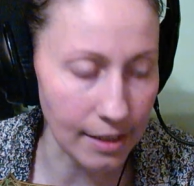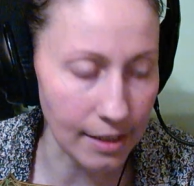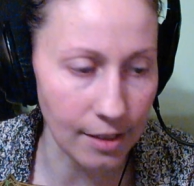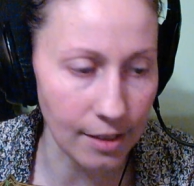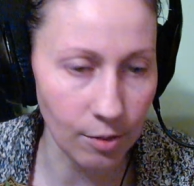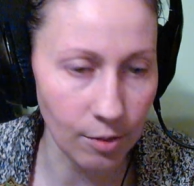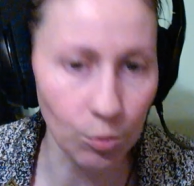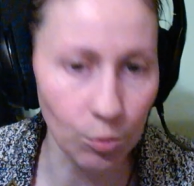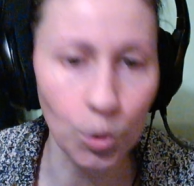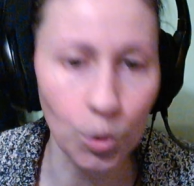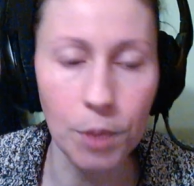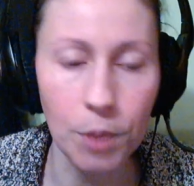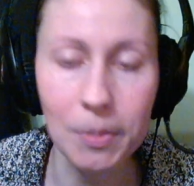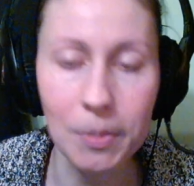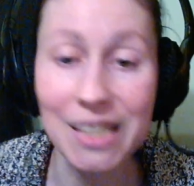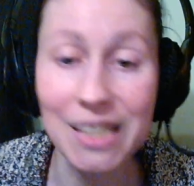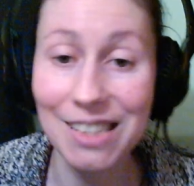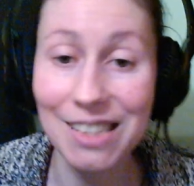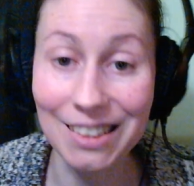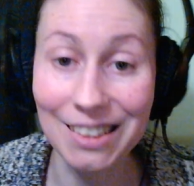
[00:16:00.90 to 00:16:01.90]
would
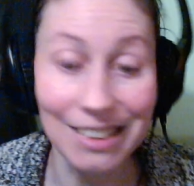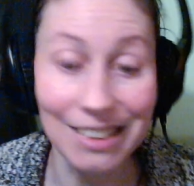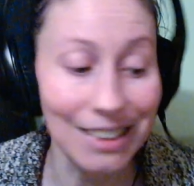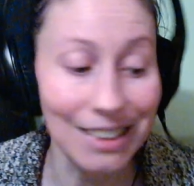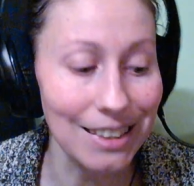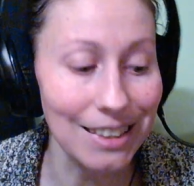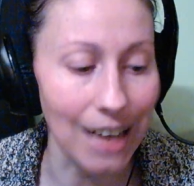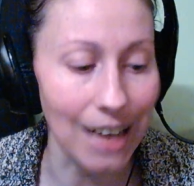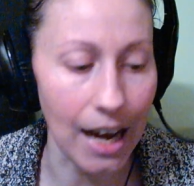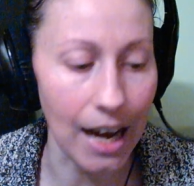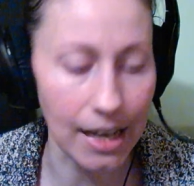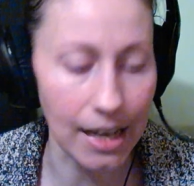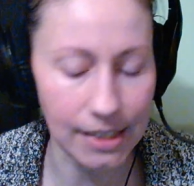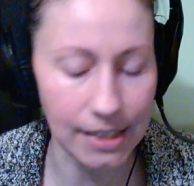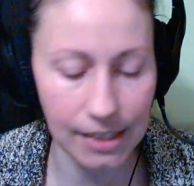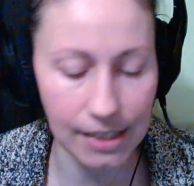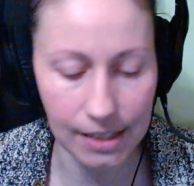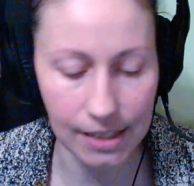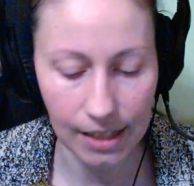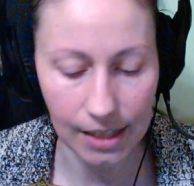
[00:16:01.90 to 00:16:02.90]
mislead
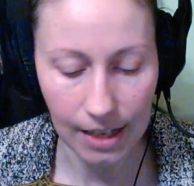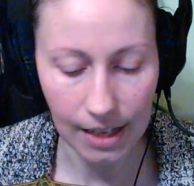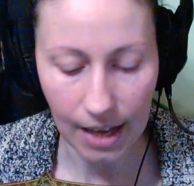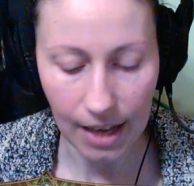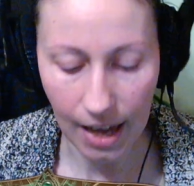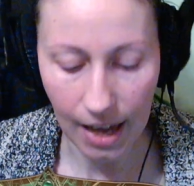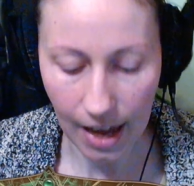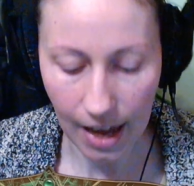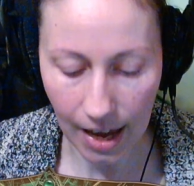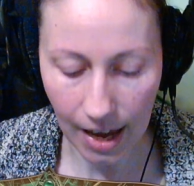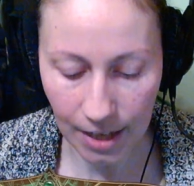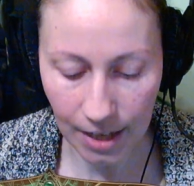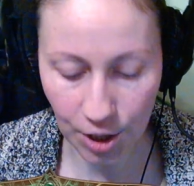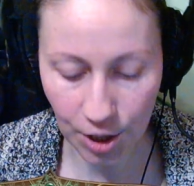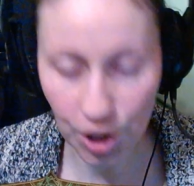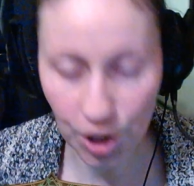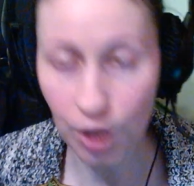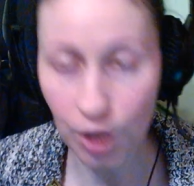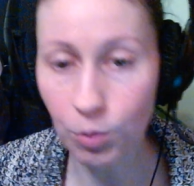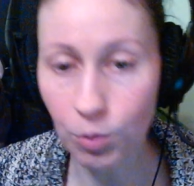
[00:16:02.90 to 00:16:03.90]
us. And
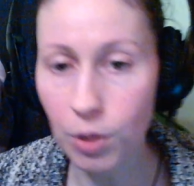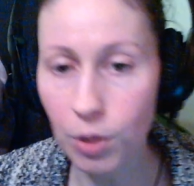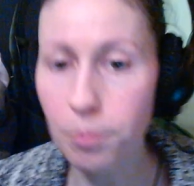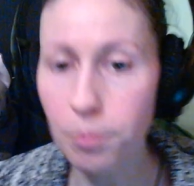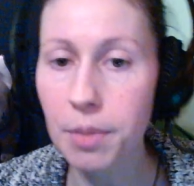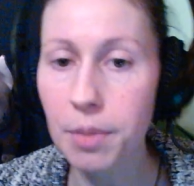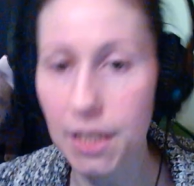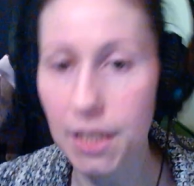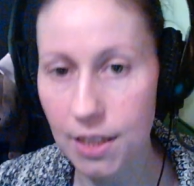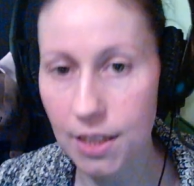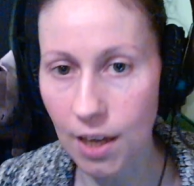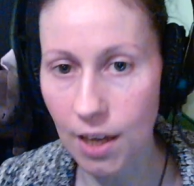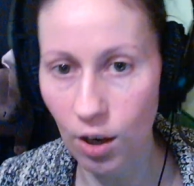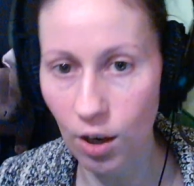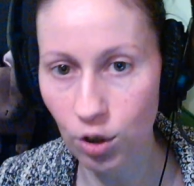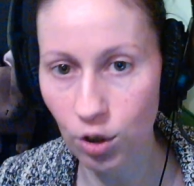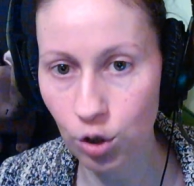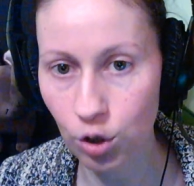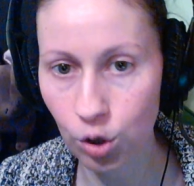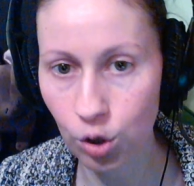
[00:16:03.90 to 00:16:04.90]
she would be there
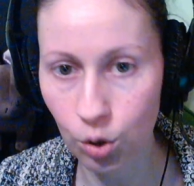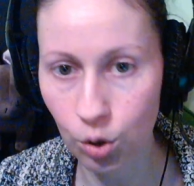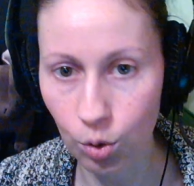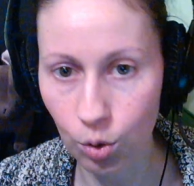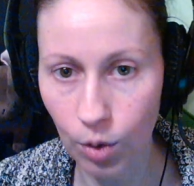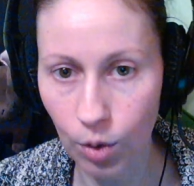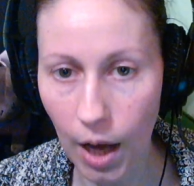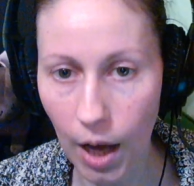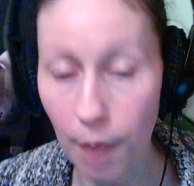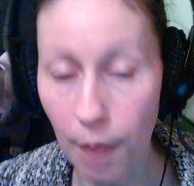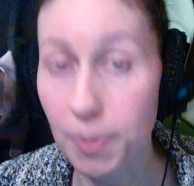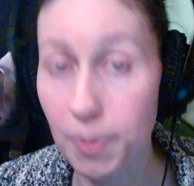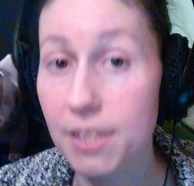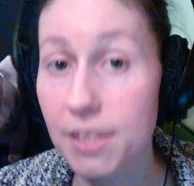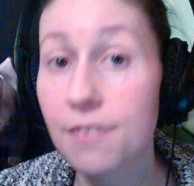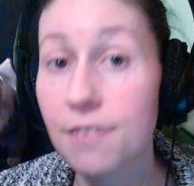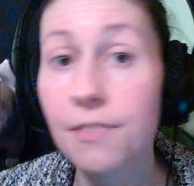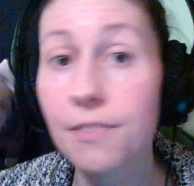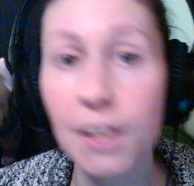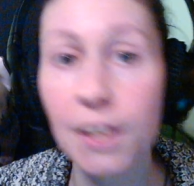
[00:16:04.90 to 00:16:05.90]
to help us
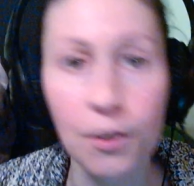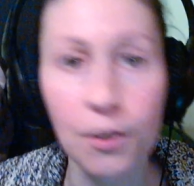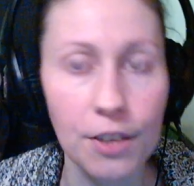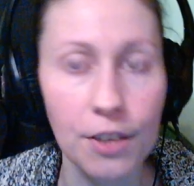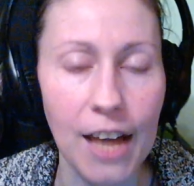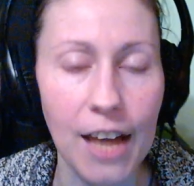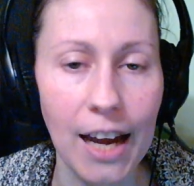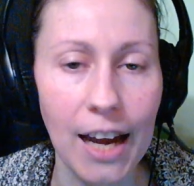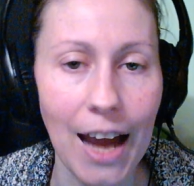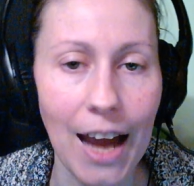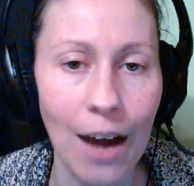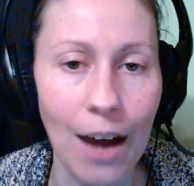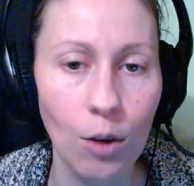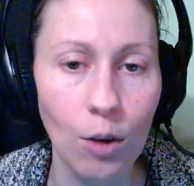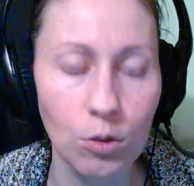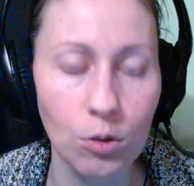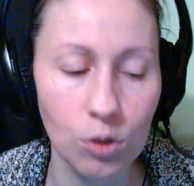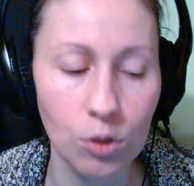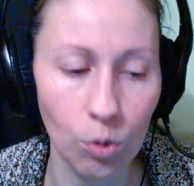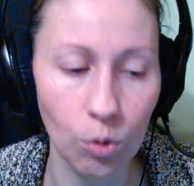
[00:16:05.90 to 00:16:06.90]
figure that
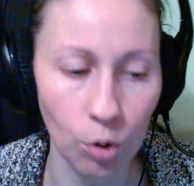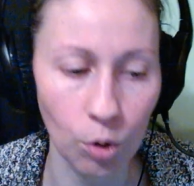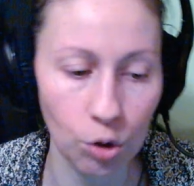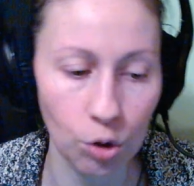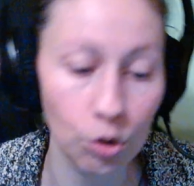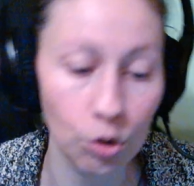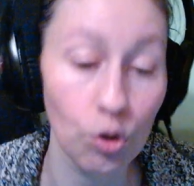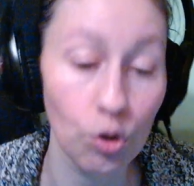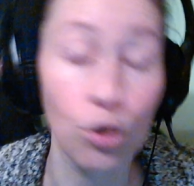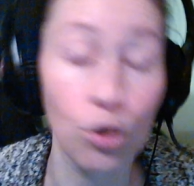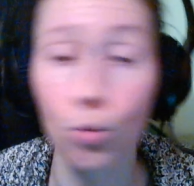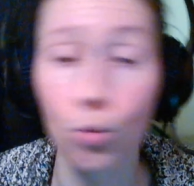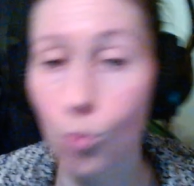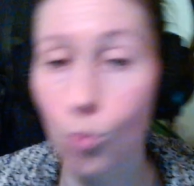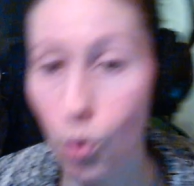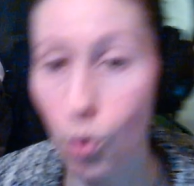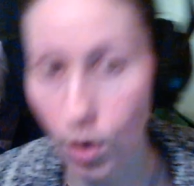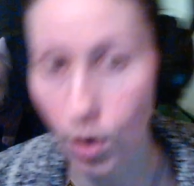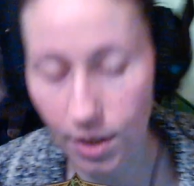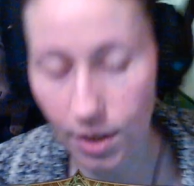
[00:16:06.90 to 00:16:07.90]
out or to
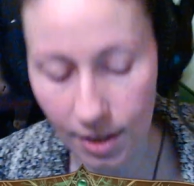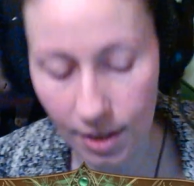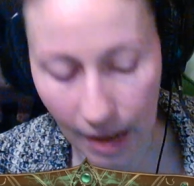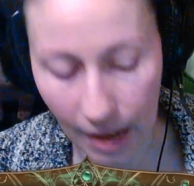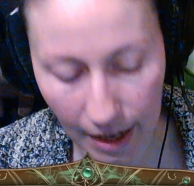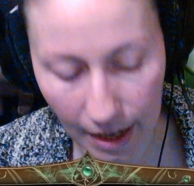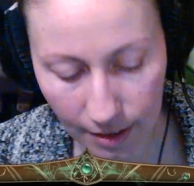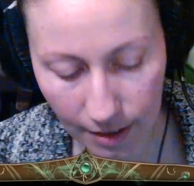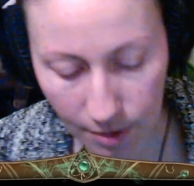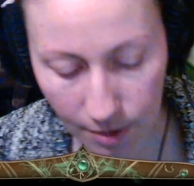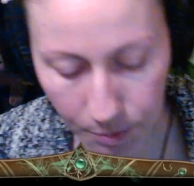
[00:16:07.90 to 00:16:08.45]
thwart that.